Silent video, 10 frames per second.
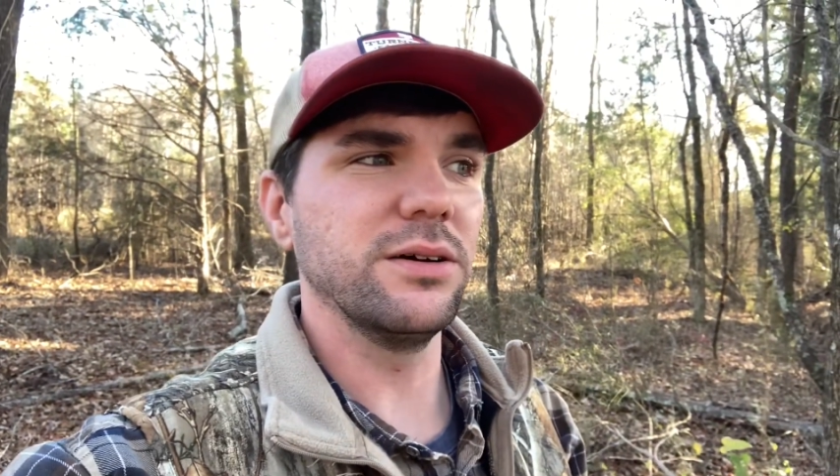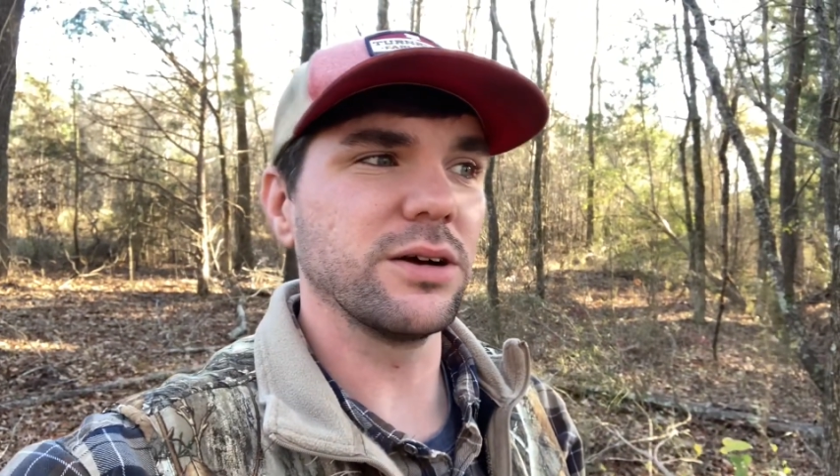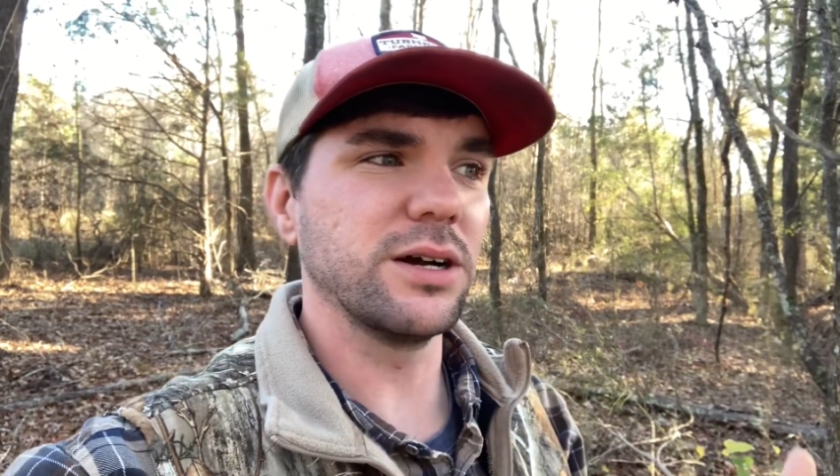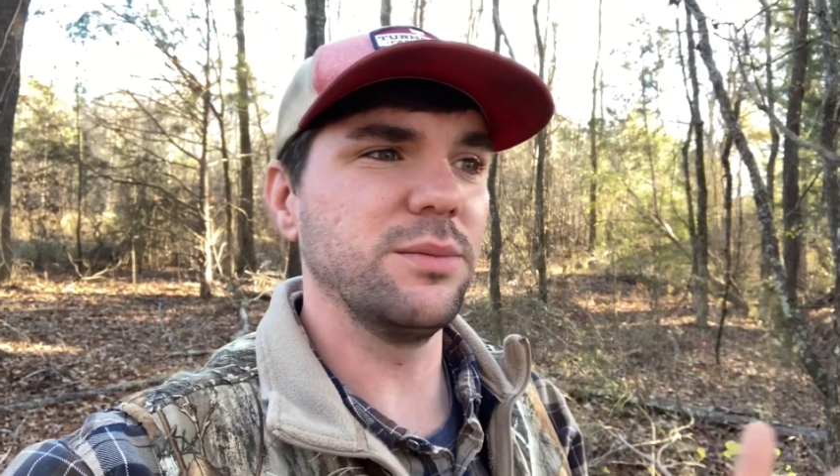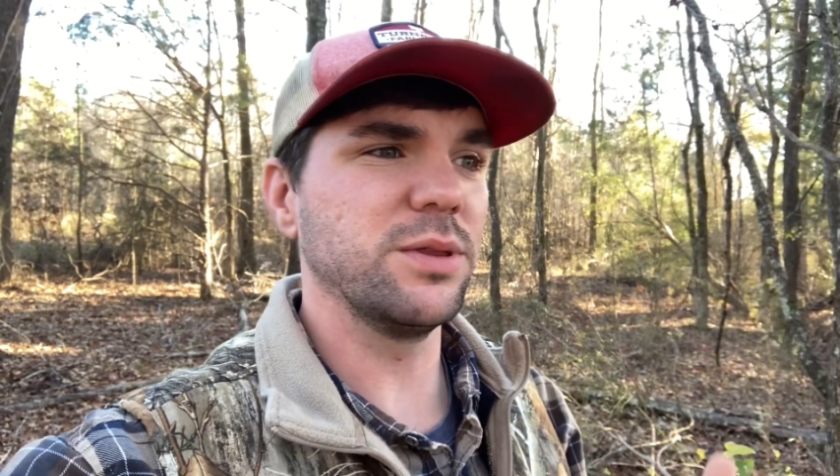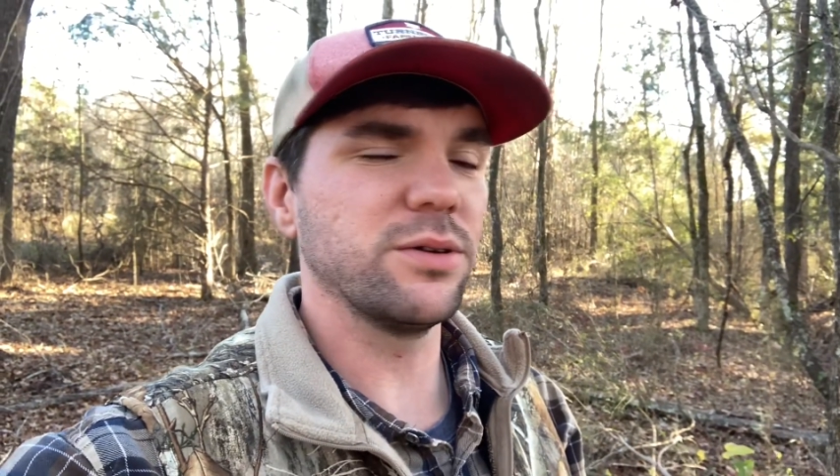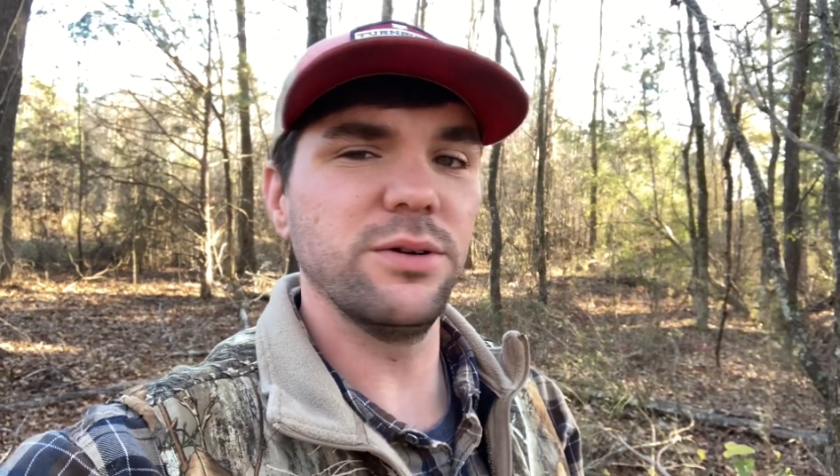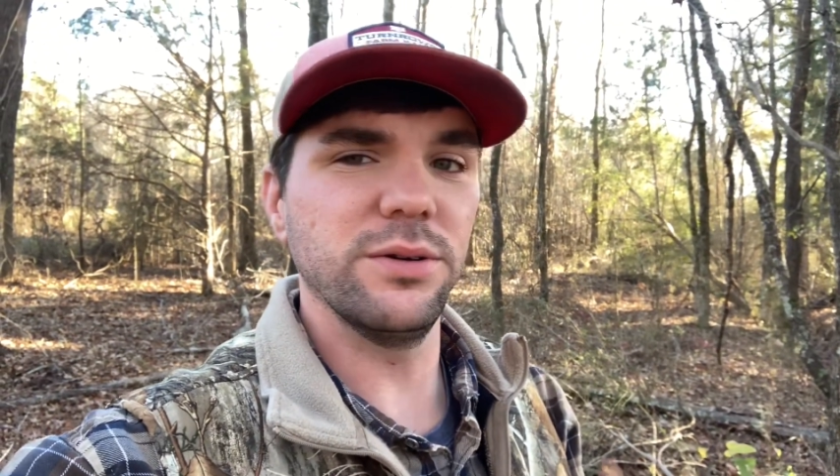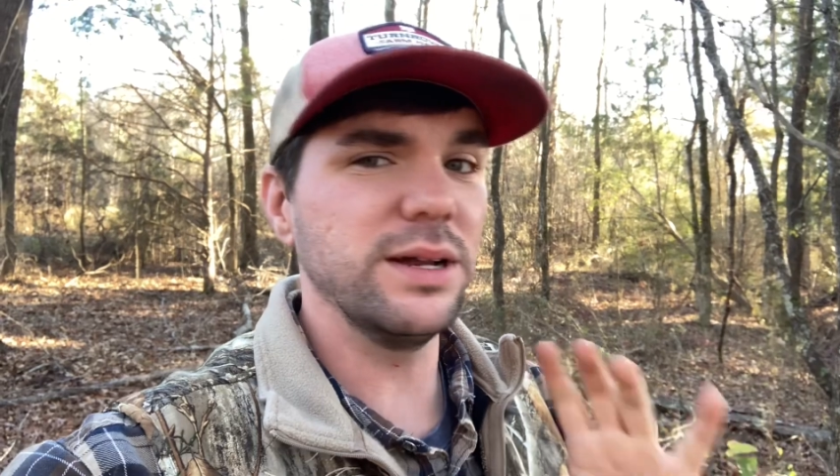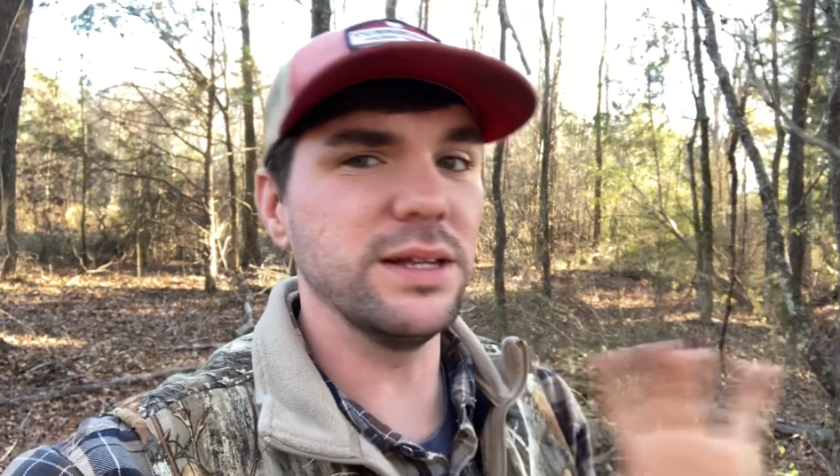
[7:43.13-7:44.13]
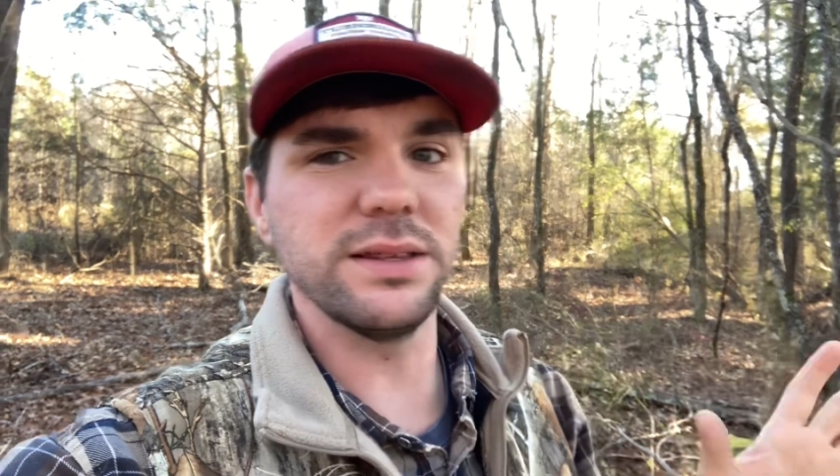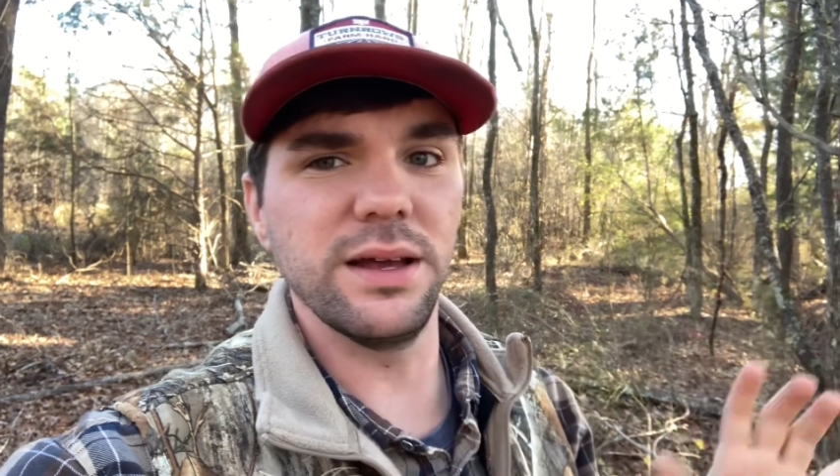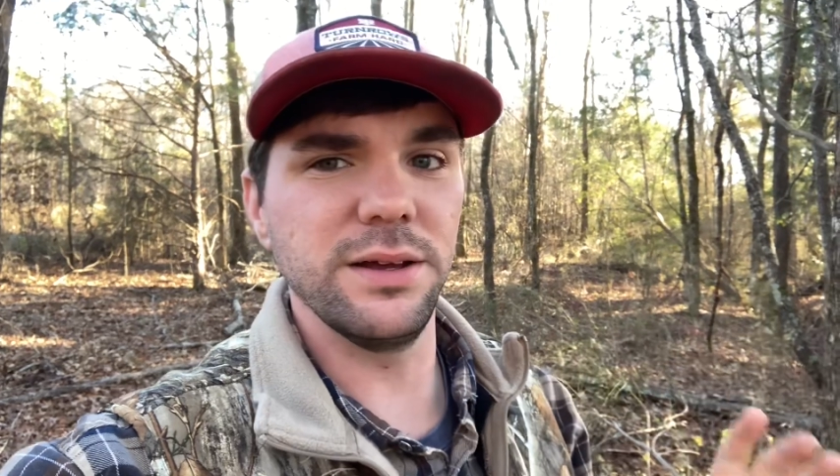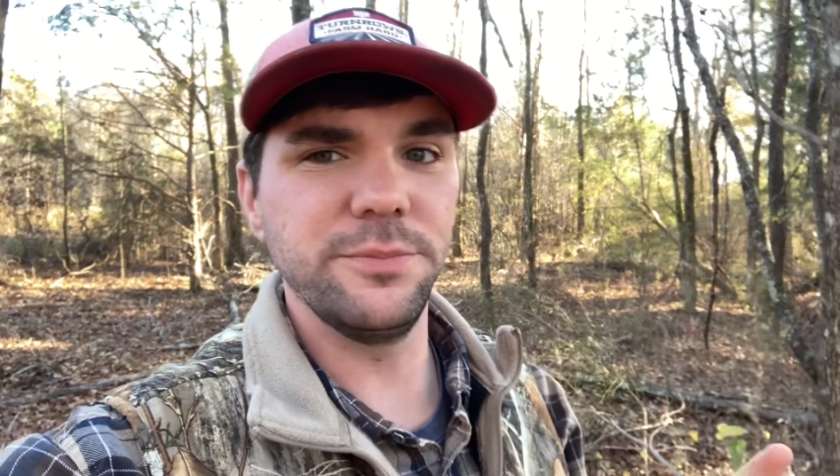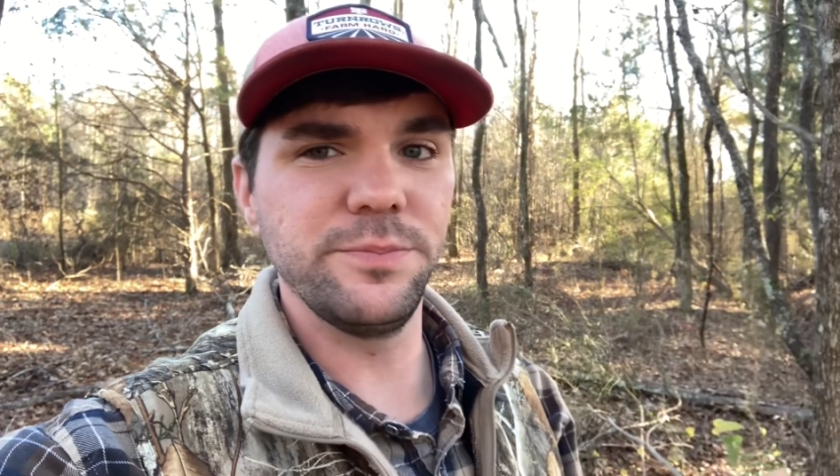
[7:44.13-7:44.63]
or coming through or
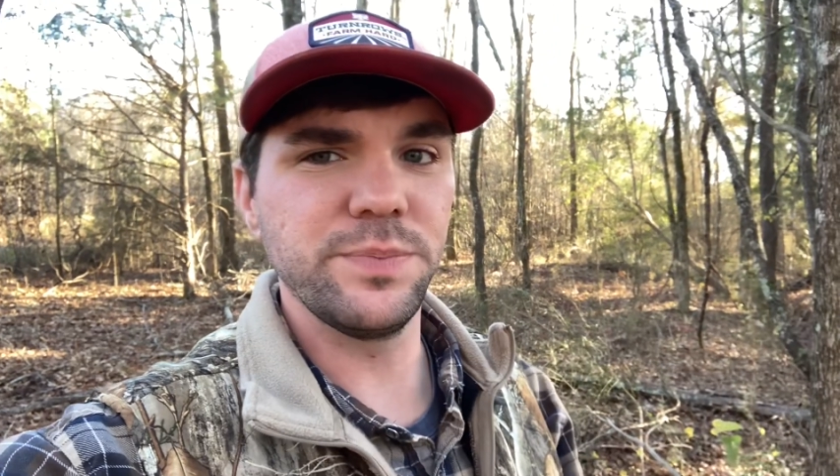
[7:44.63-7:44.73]
anything,